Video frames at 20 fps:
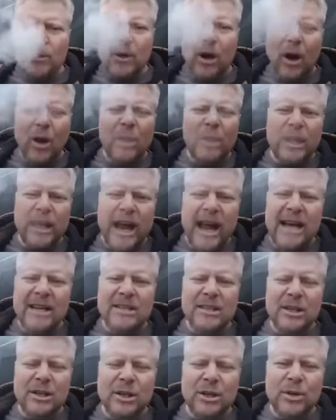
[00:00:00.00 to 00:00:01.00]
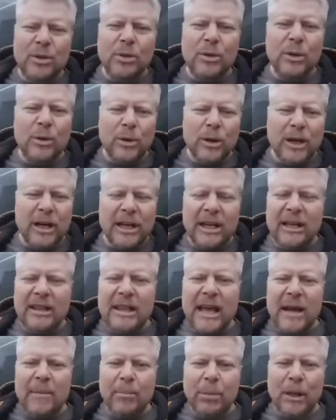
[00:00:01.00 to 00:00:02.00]
All it has to do in order to get
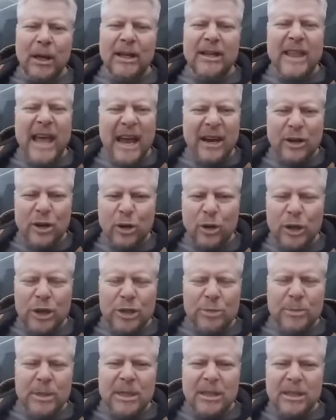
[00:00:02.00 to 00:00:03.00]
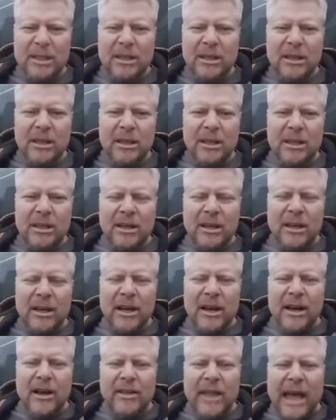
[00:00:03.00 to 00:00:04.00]
that blood, that nourishment,
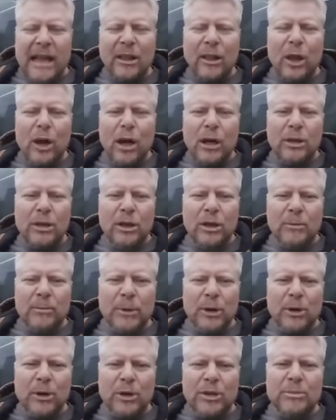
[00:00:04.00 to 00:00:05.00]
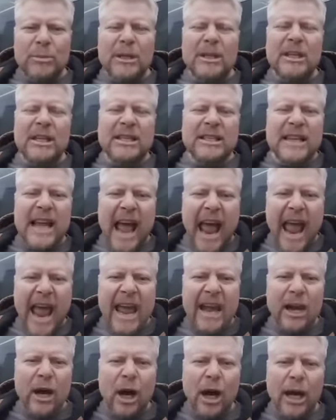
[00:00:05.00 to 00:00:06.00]
that long term nourishment, is to
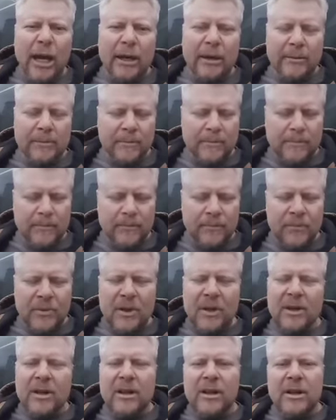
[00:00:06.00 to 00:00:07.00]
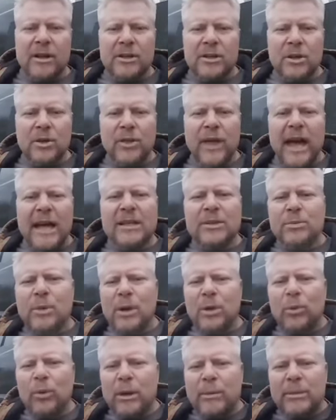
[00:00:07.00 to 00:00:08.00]
hang on. So that's
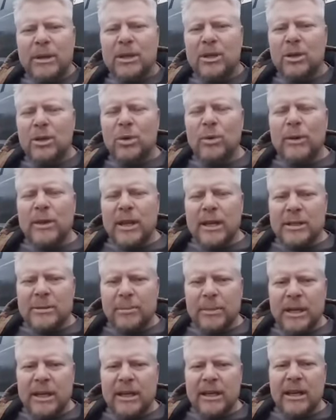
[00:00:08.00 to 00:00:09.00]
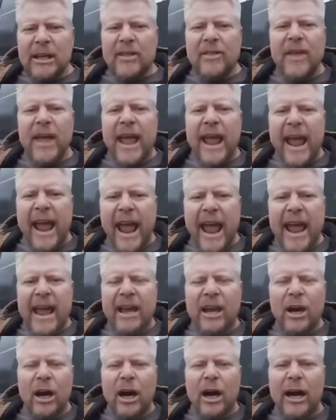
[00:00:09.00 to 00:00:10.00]
what women do with us men. They
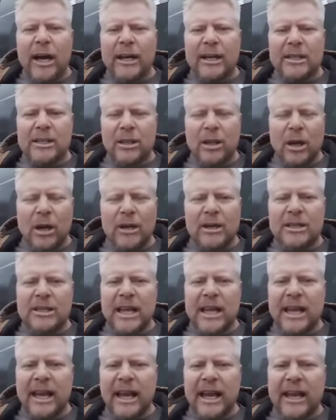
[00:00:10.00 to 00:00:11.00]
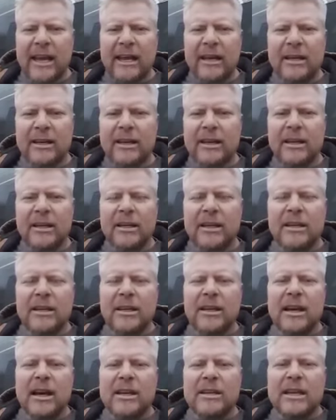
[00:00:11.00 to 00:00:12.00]
hang on as long as they can
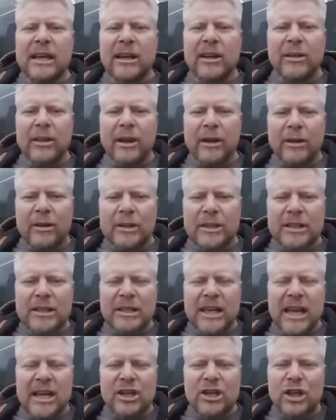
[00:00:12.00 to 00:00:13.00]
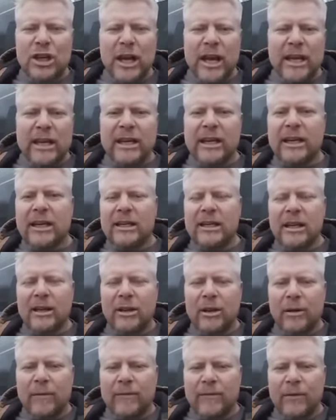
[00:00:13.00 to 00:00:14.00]
until they're satiated,
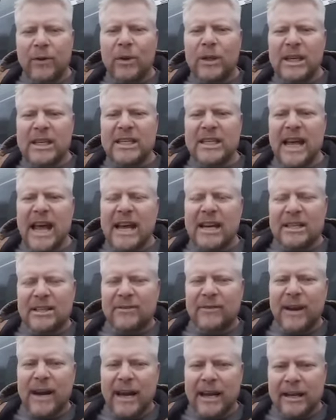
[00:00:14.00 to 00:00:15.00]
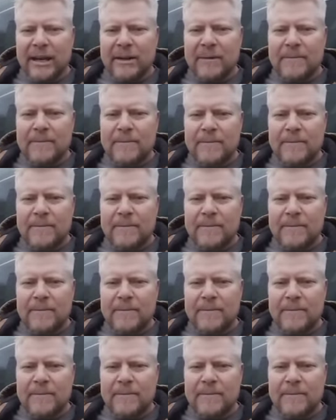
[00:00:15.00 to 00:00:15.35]
until they're fully satisfied.